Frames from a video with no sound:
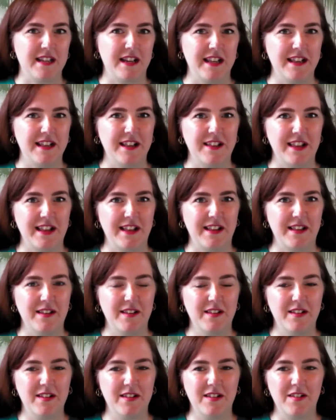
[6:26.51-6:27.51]
I think the
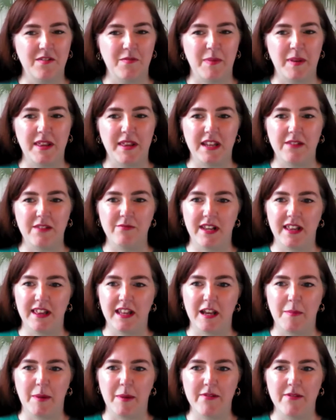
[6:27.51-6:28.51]
thing I've been really
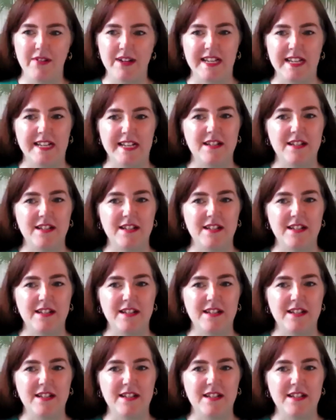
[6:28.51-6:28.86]
thinking about recently